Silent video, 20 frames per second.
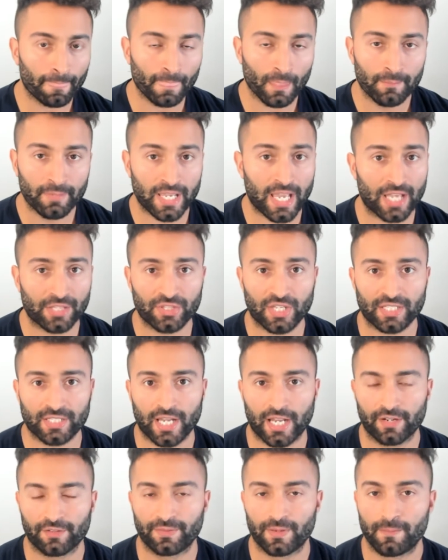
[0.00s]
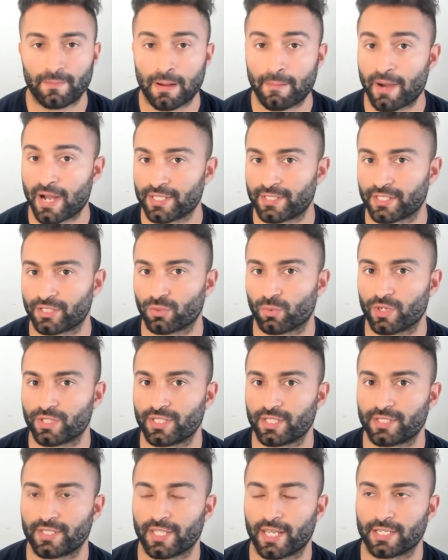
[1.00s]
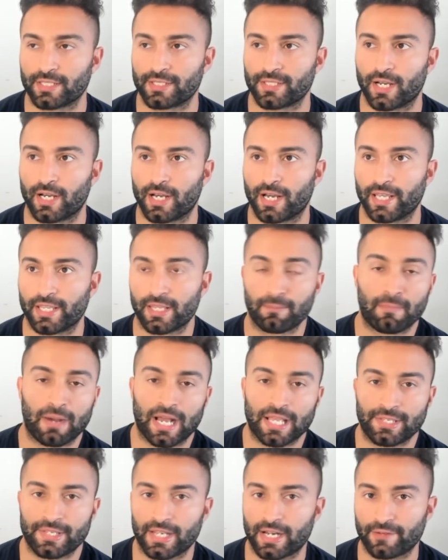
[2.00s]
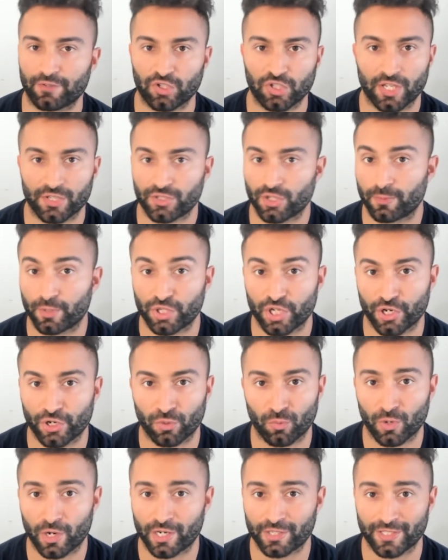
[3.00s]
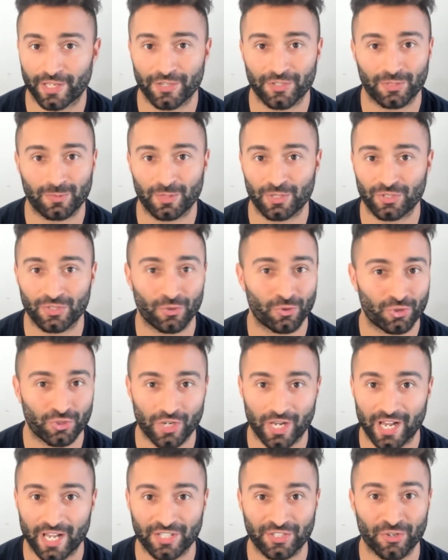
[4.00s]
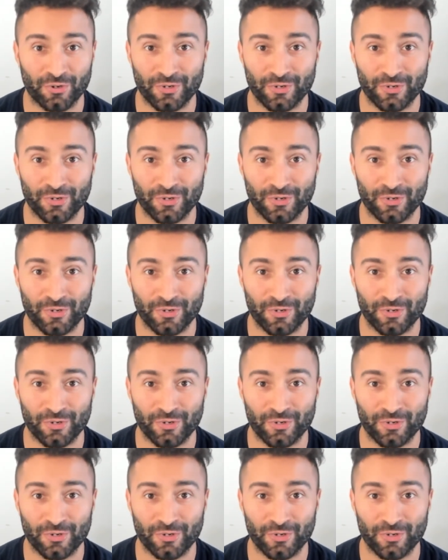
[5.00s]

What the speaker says: yeah, so that's kind of my mindset towards these things. And then mindset, I've just done so much inner work, because I used to be so shy, so